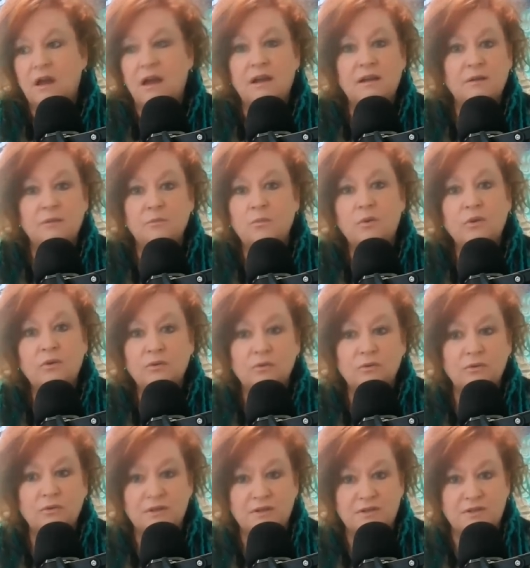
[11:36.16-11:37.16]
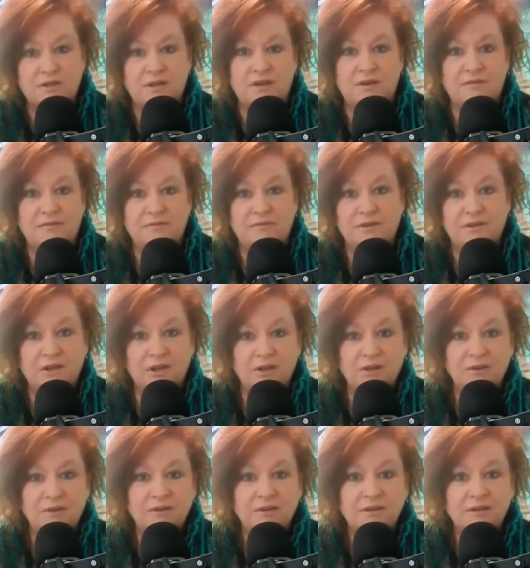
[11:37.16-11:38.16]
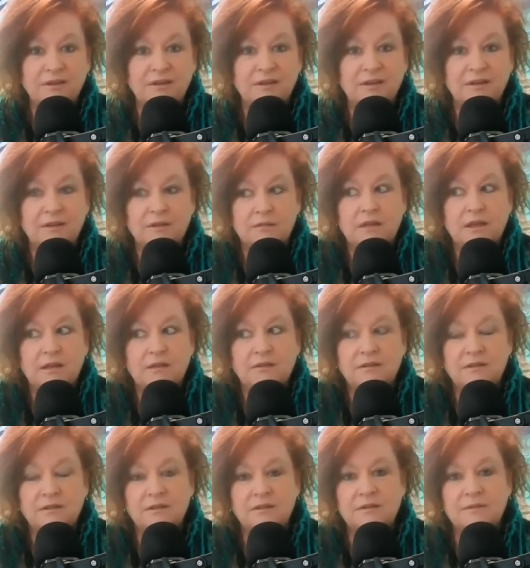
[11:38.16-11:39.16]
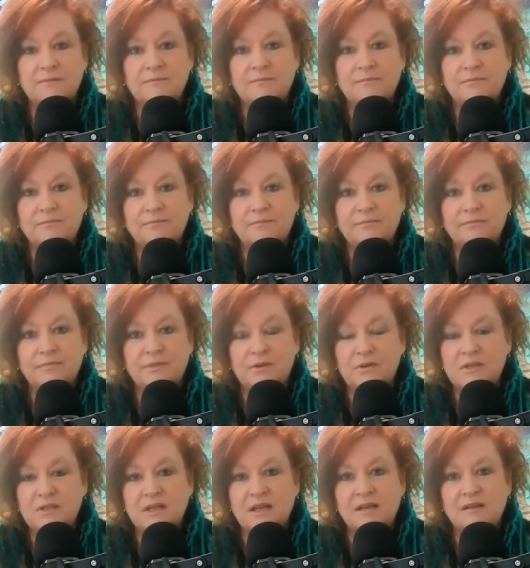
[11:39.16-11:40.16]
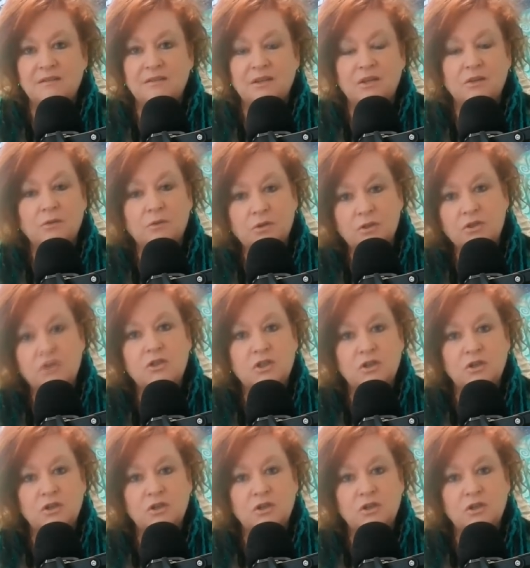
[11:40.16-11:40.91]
I don't want all this stuff, then there isn't anything you can